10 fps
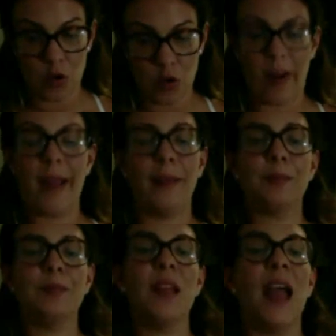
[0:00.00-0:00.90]
right?
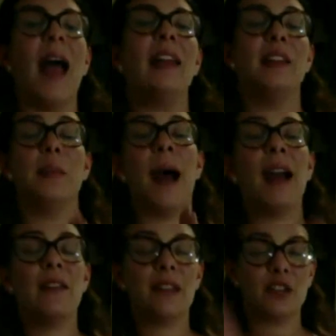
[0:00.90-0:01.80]
And in the back
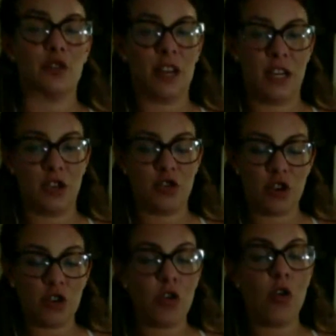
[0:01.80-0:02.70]
of that trading
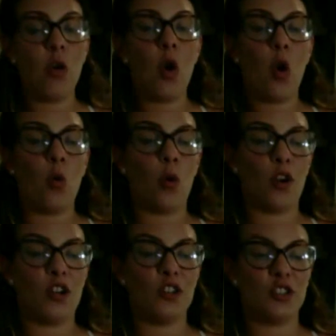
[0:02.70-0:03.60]
journal, we're
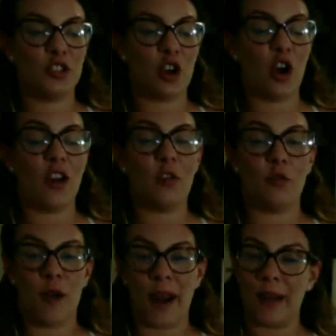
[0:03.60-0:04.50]
going to start
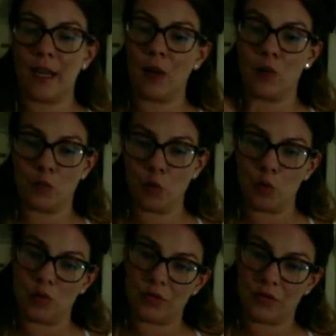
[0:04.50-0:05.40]
writing
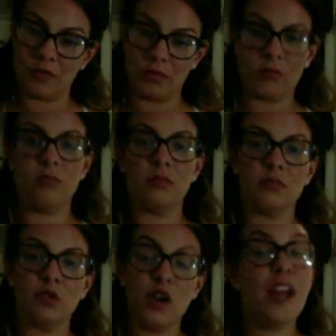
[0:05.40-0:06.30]
rules,
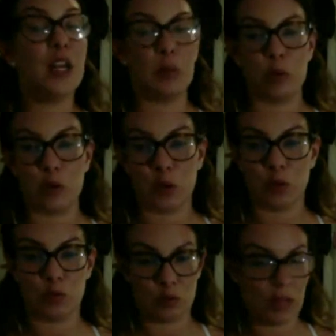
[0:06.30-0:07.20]

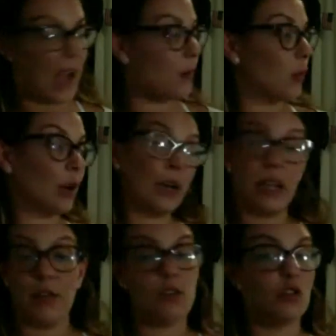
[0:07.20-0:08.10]
trading rules.
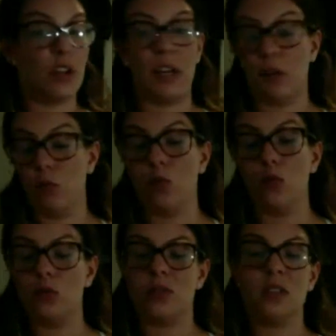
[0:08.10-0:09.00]
We're going to give you
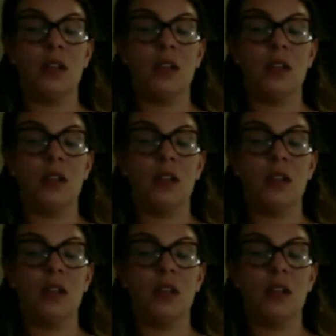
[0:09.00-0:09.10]
trading